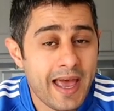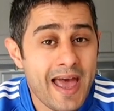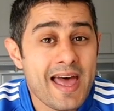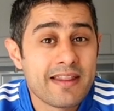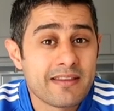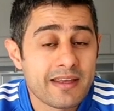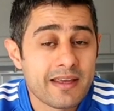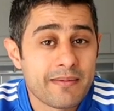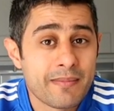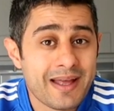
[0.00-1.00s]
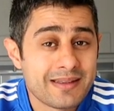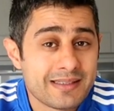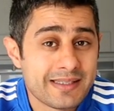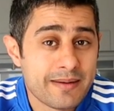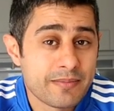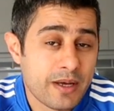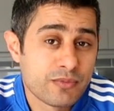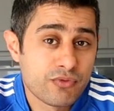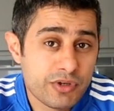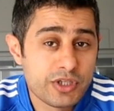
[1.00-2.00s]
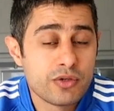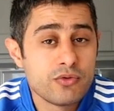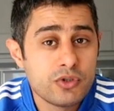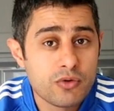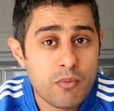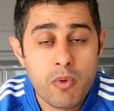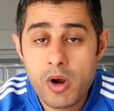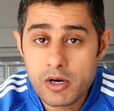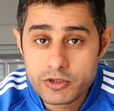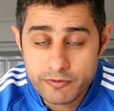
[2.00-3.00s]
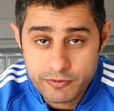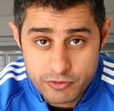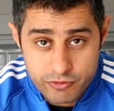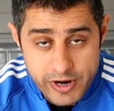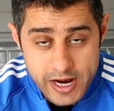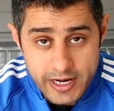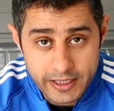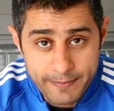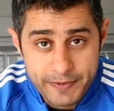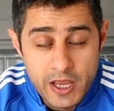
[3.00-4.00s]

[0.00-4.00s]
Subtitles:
and at the same time reduce your mileage of your training.